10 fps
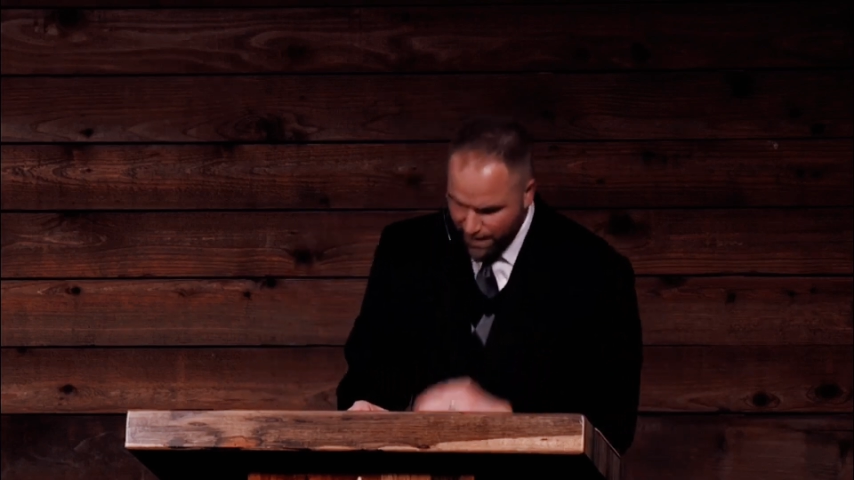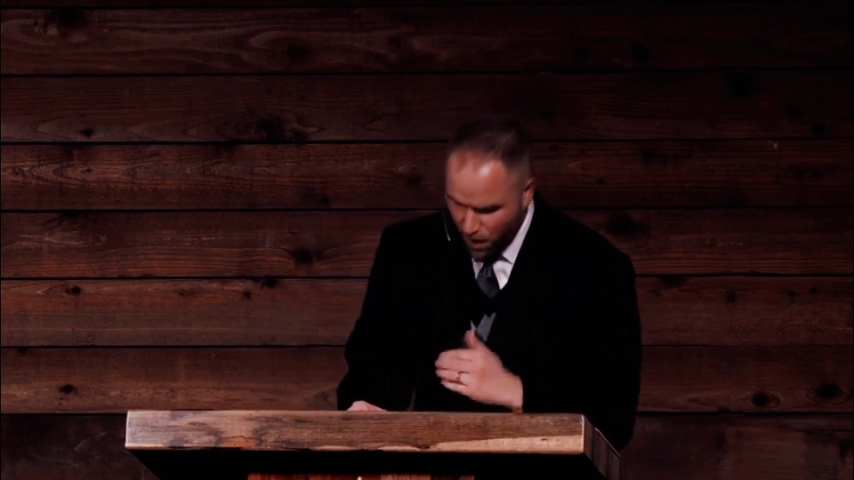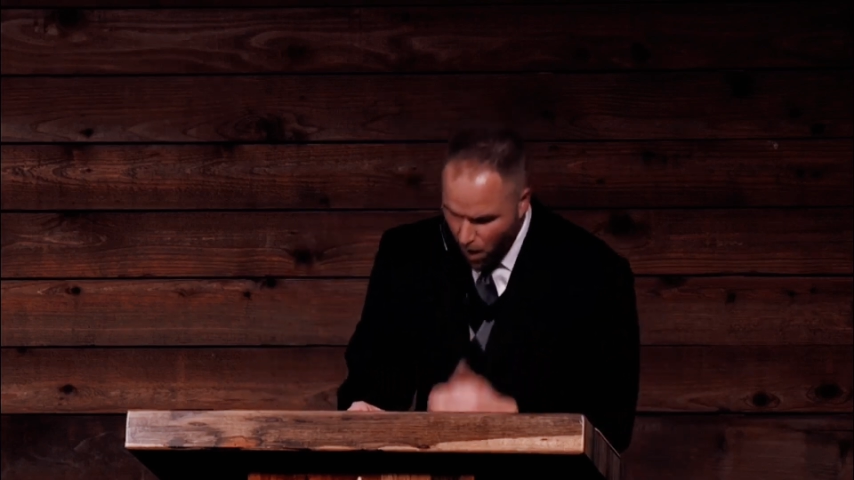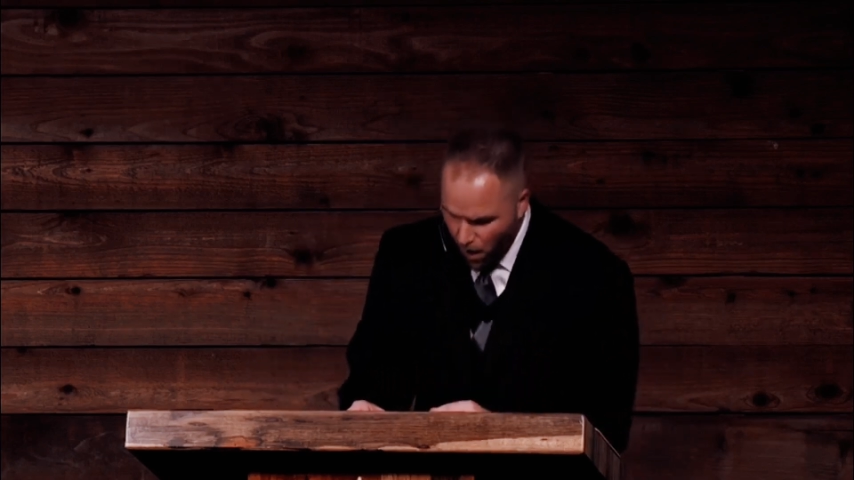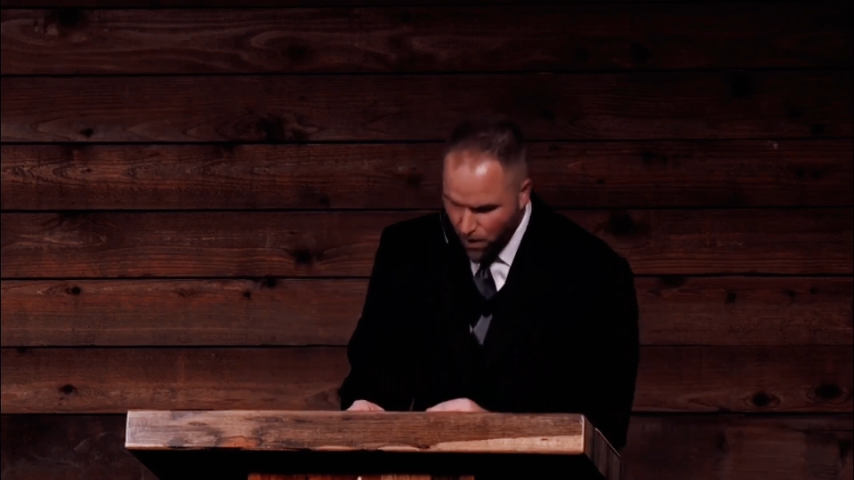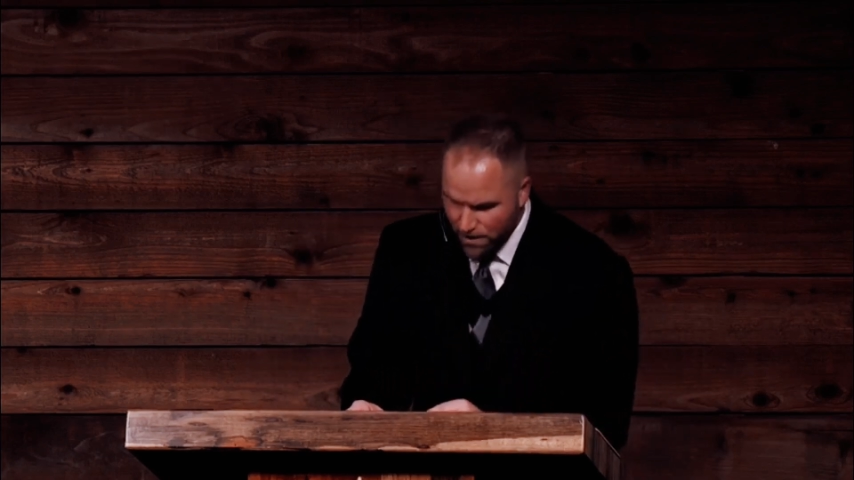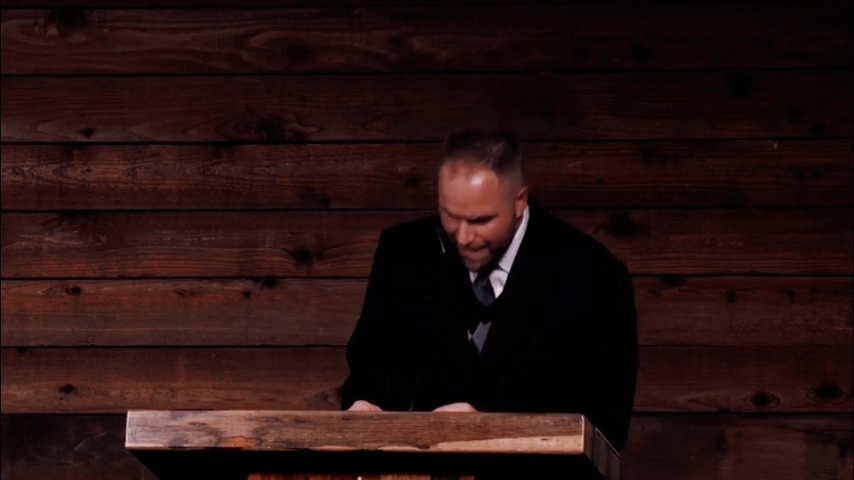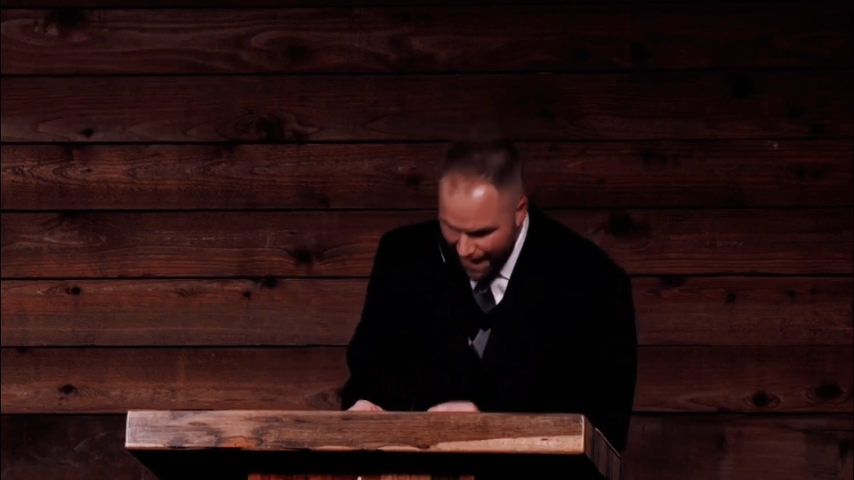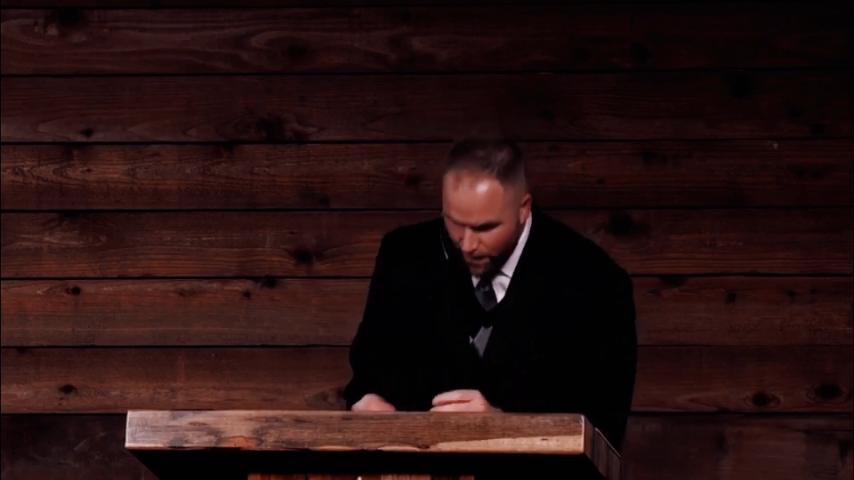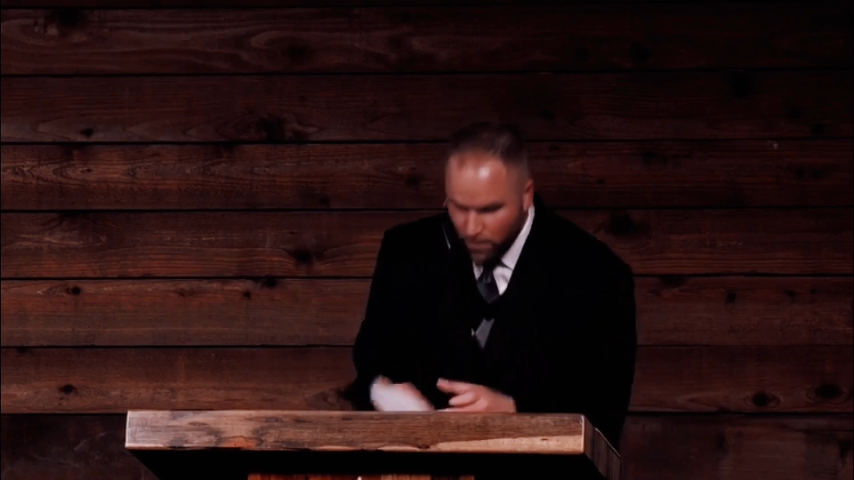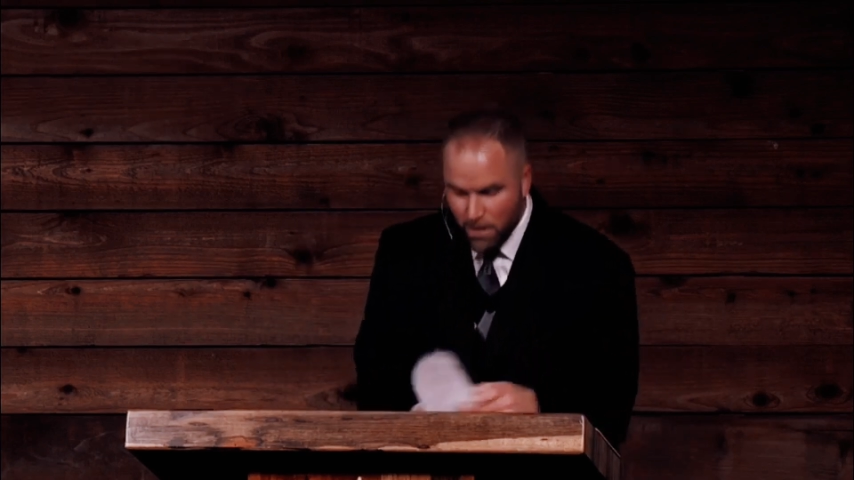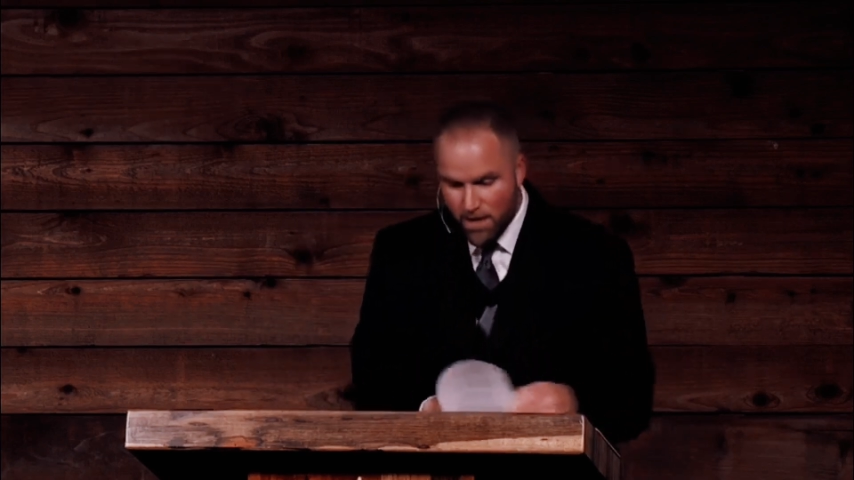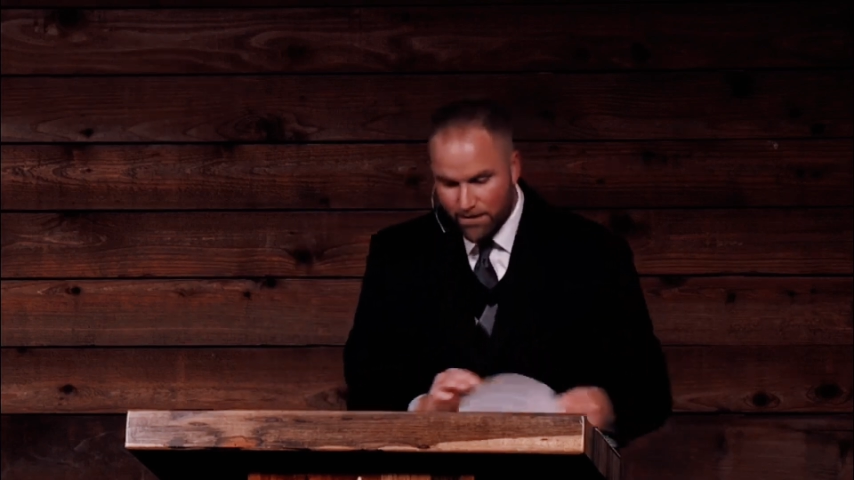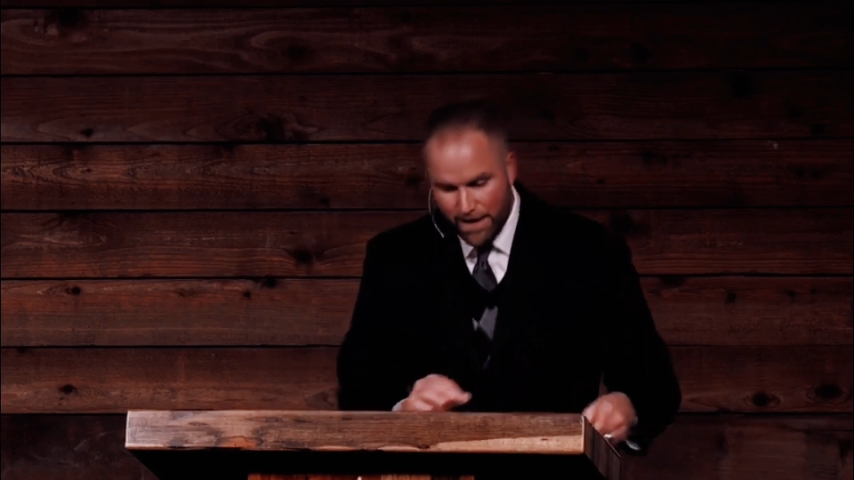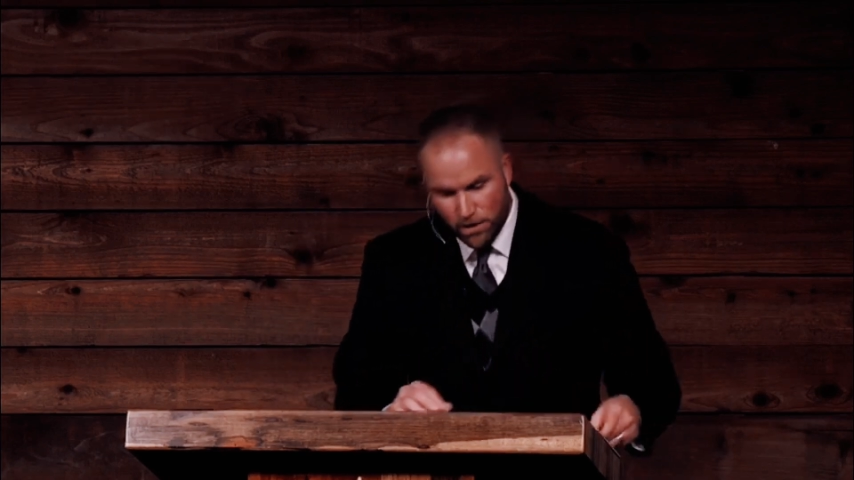hard now that